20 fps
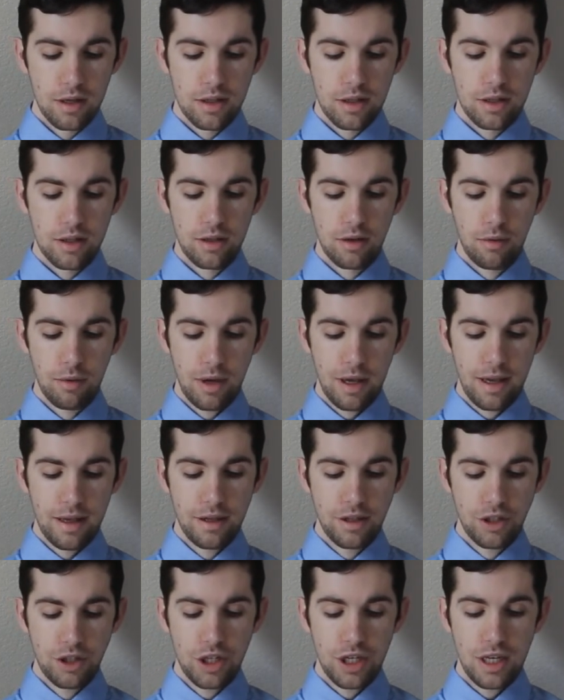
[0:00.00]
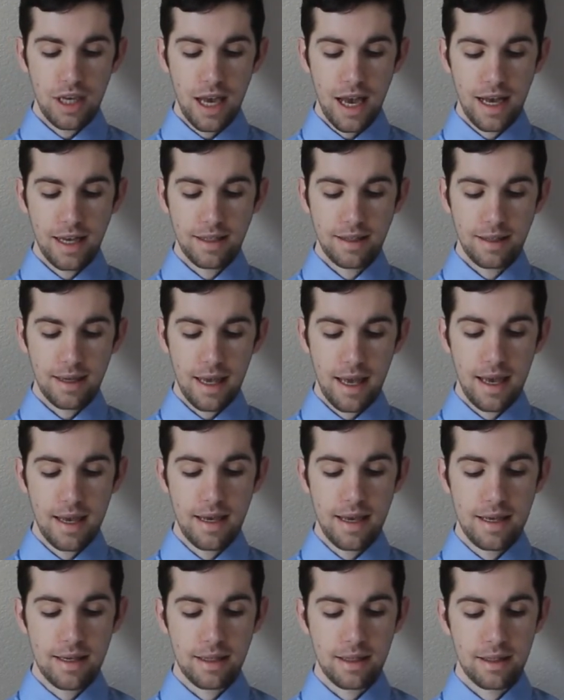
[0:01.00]
So
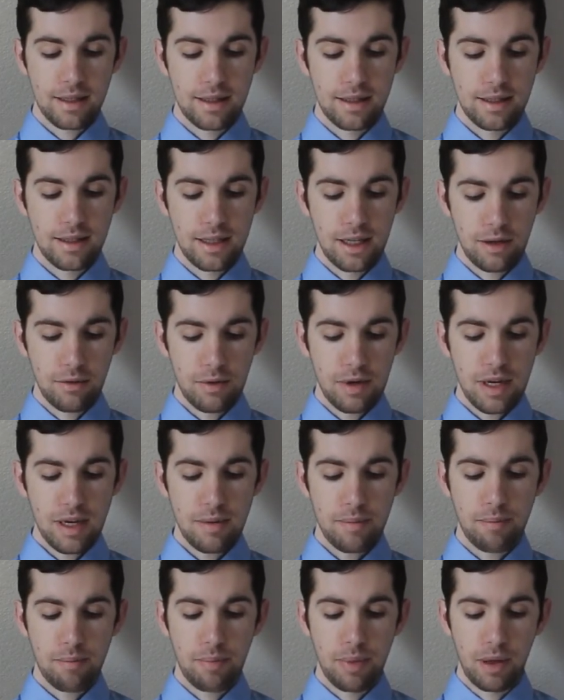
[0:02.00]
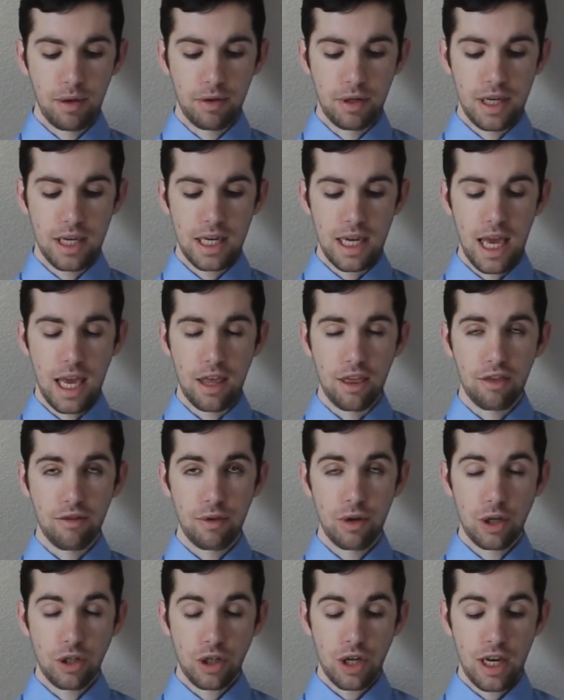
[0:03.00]
NGSA is considering building a
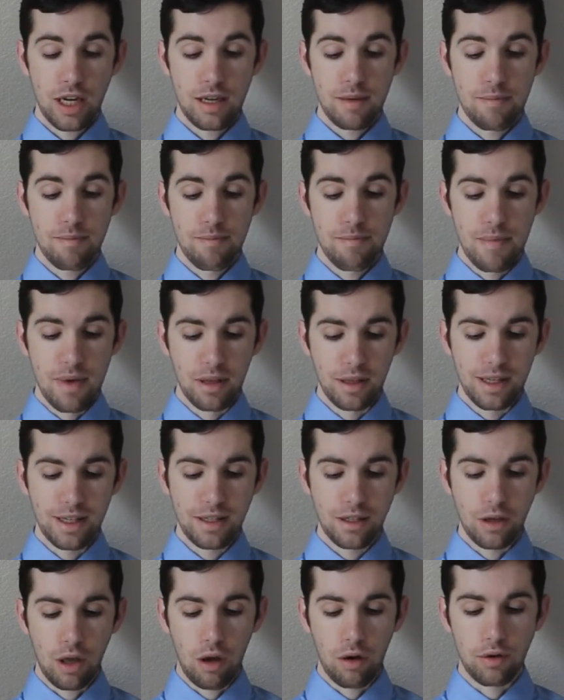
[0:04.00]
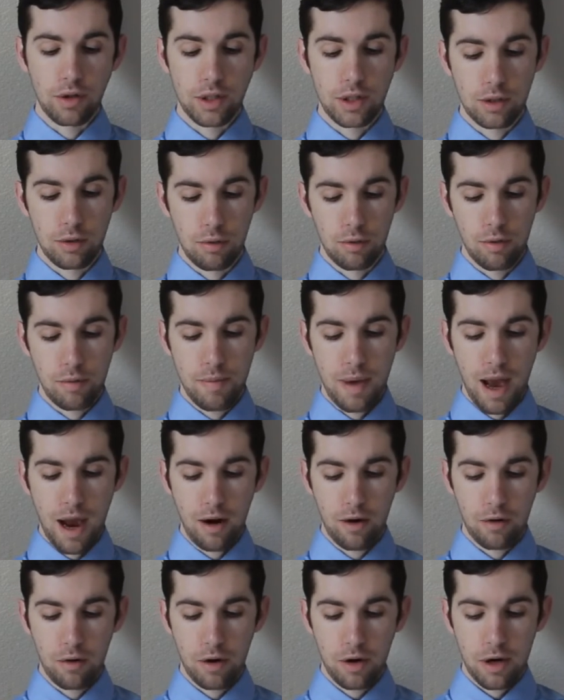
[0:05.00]
$380 million solar
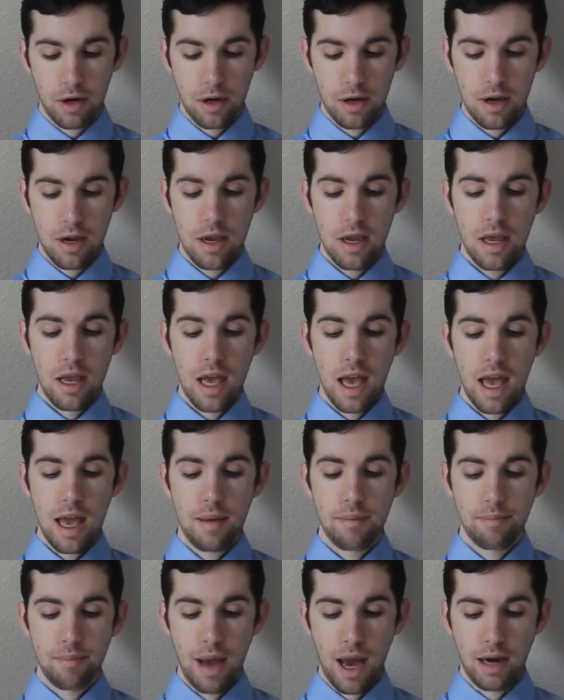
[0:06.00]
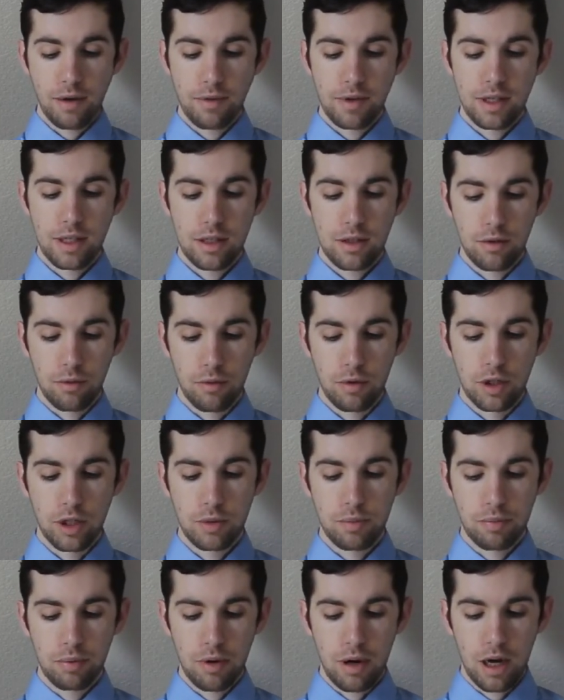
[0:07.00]
power and battery
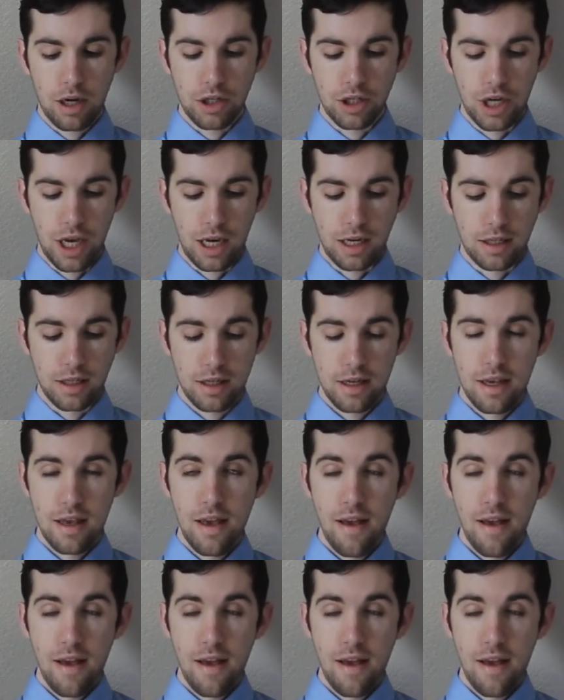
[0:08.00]
storage project.